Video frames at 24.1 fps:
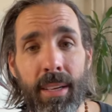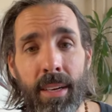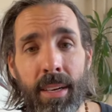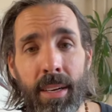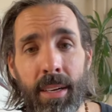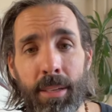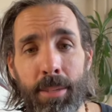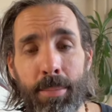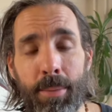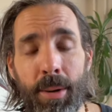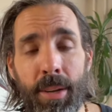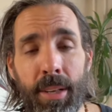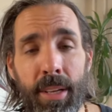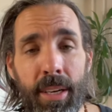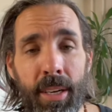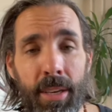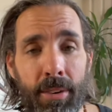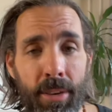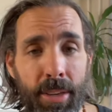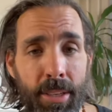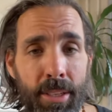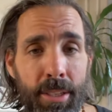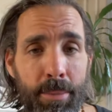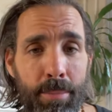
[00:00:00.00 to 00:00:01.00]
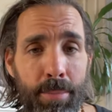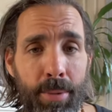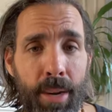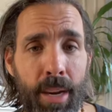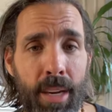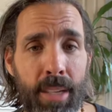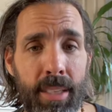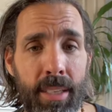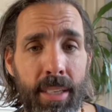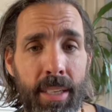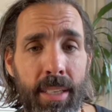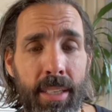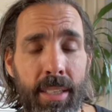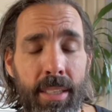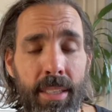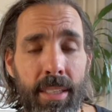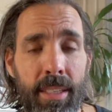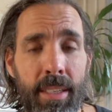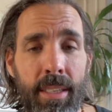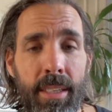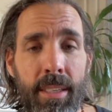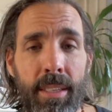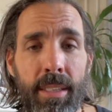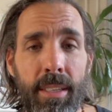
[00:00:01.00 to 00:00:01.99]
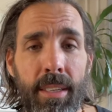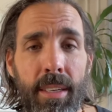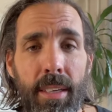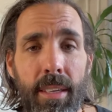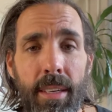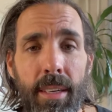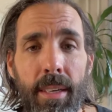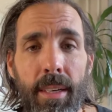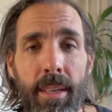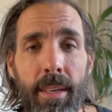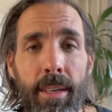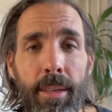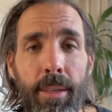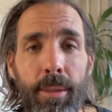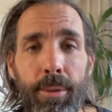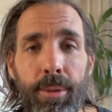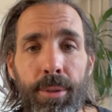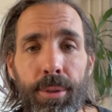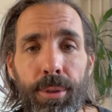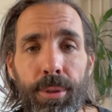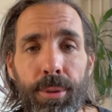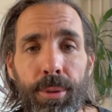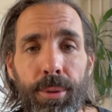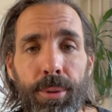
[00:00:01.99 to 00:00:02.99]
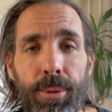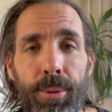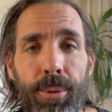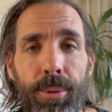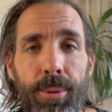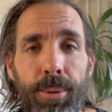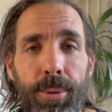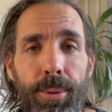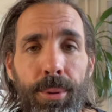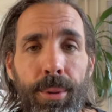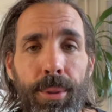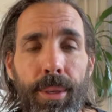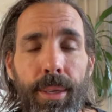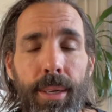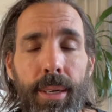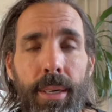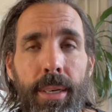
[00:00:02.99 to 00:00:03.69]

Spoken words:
as part of the integration process is to,